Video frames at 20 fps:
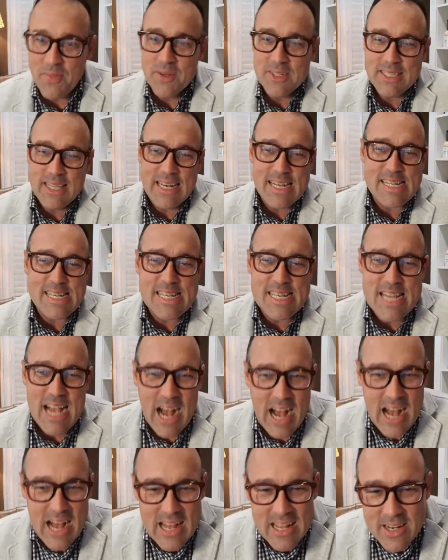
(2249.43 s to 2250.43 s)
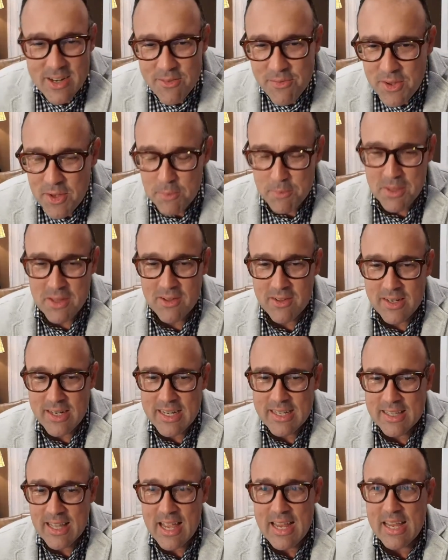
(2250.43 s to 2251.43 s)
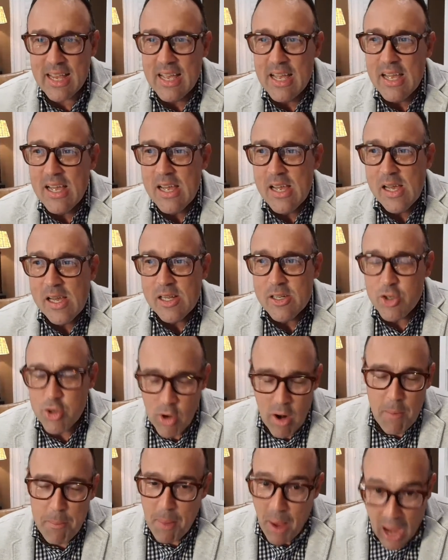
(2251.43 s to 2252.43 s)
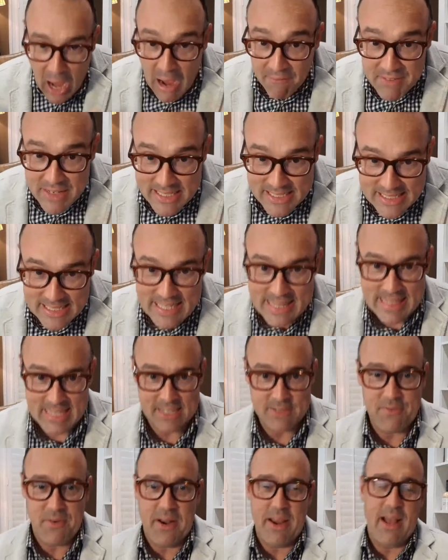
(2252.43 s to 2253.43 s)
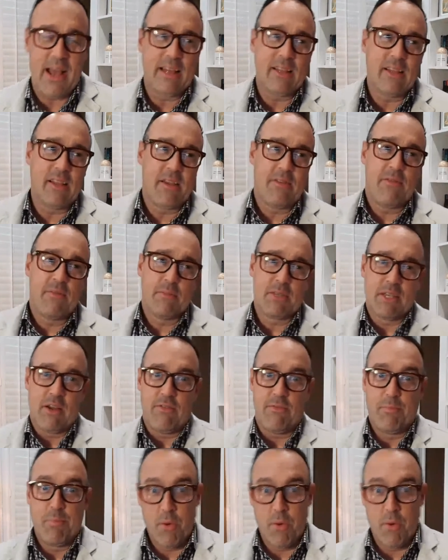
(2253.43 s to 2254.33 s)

There's not a ton of humility. Like Trump obviously thinks very highly of himself.